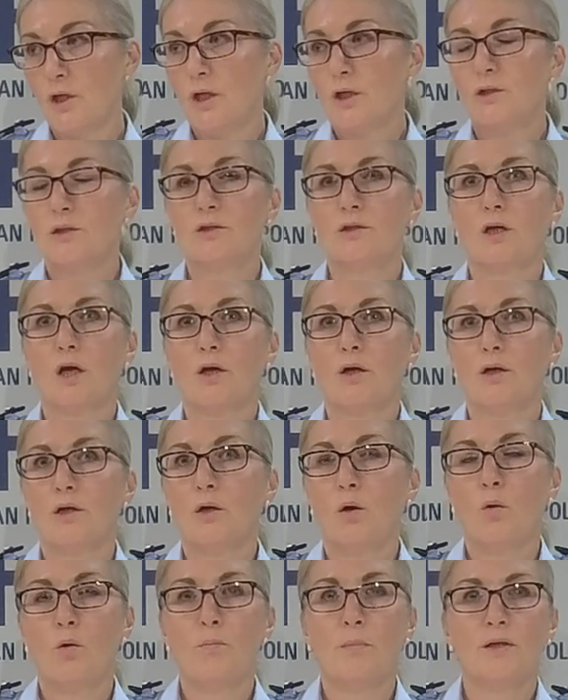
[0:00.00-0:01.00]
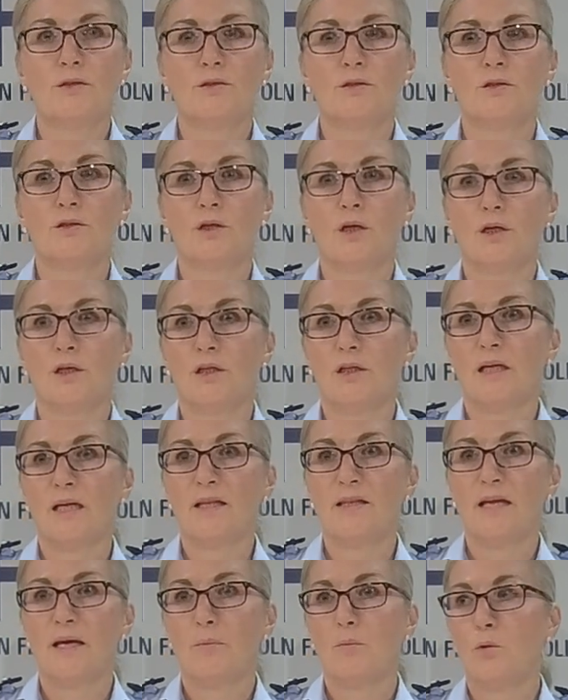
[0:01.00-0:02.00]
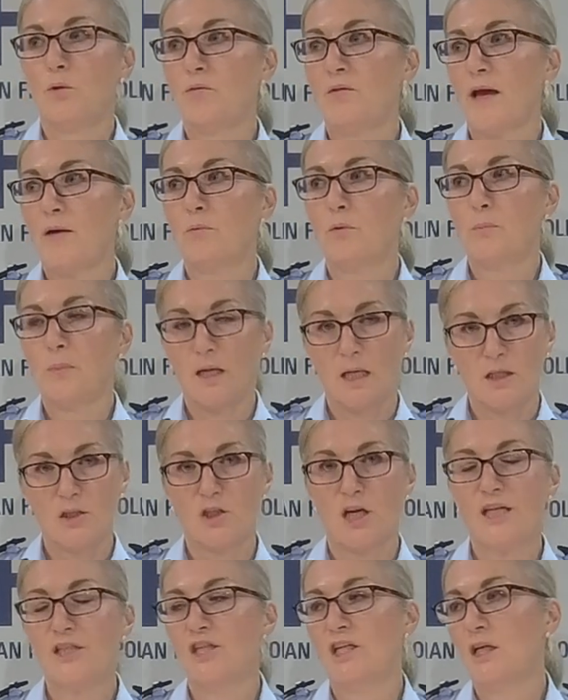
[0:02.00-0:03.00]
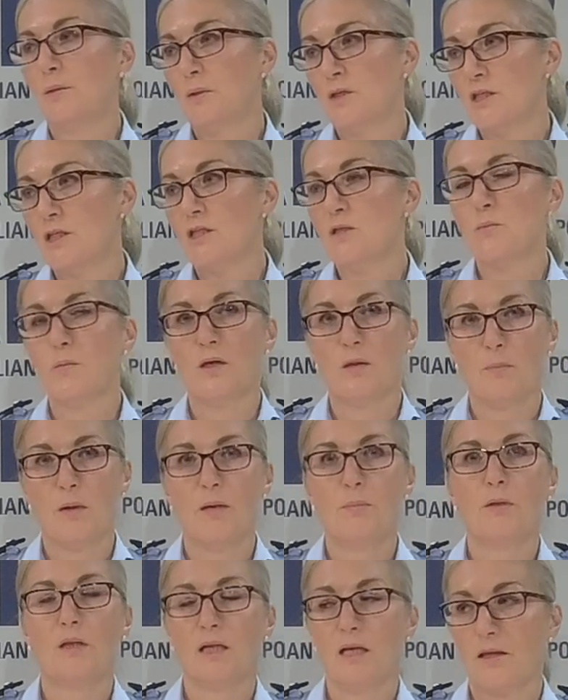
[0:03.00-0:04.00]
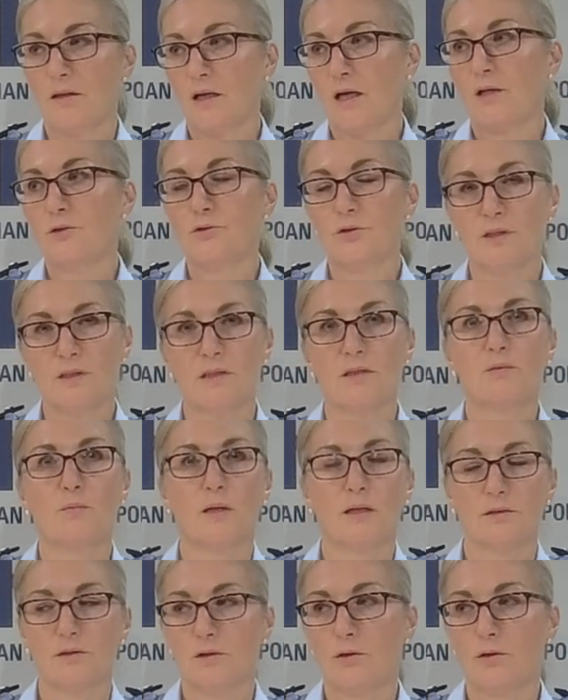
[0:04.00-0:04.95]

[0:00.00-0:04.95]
So almost certainly they would be exchanging images with people in other countries as well as